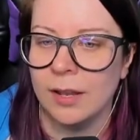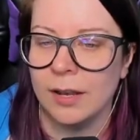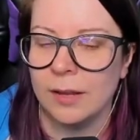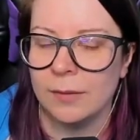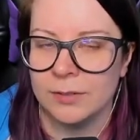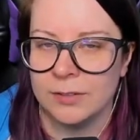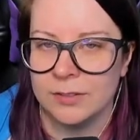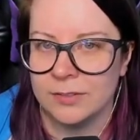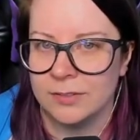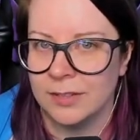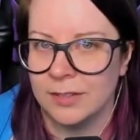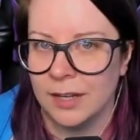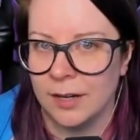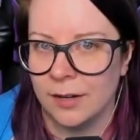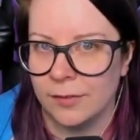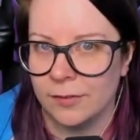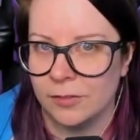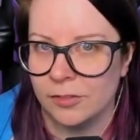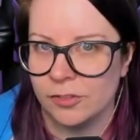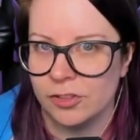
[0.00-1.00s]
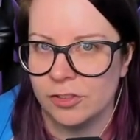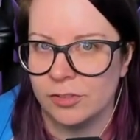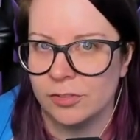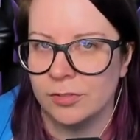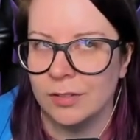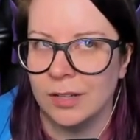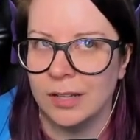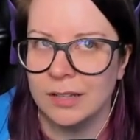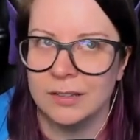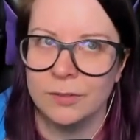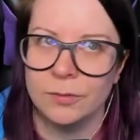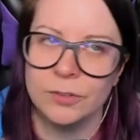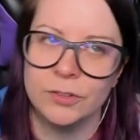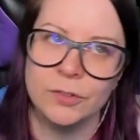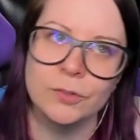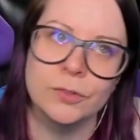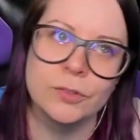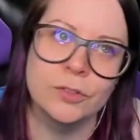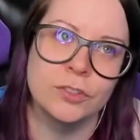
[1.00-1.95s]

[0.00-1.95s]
I wasn't scared of the like there was a few